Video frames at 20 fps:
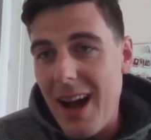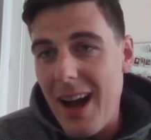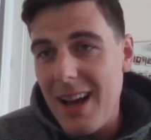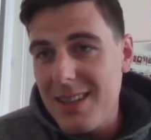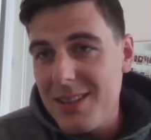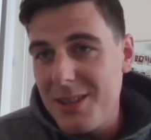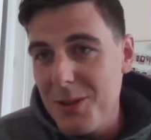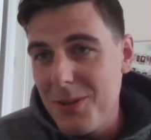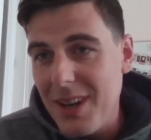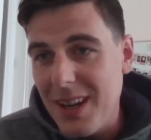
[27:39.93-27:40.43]

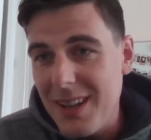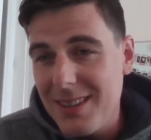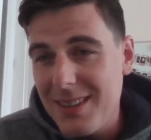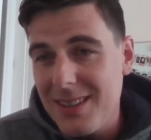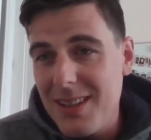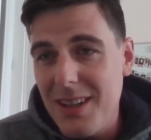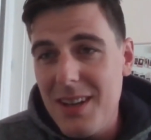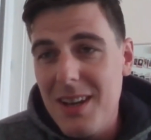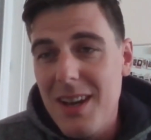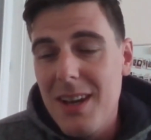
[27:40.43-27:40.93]
as you can
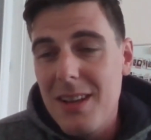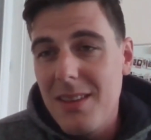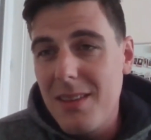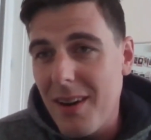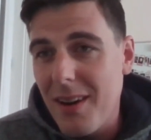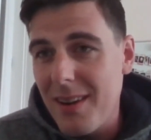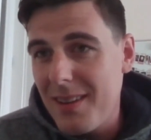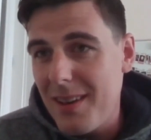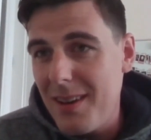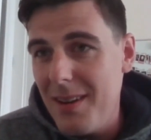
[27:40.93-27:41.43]
see
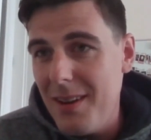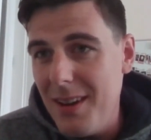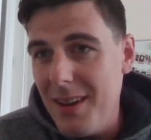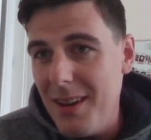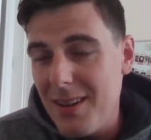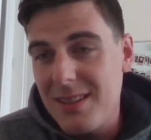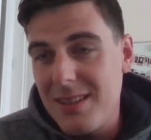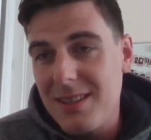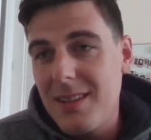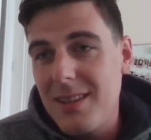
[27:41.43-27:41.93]
30
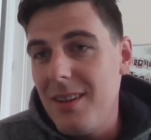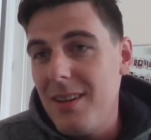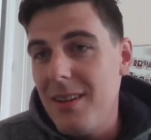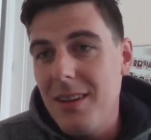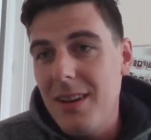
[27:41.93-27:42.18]
years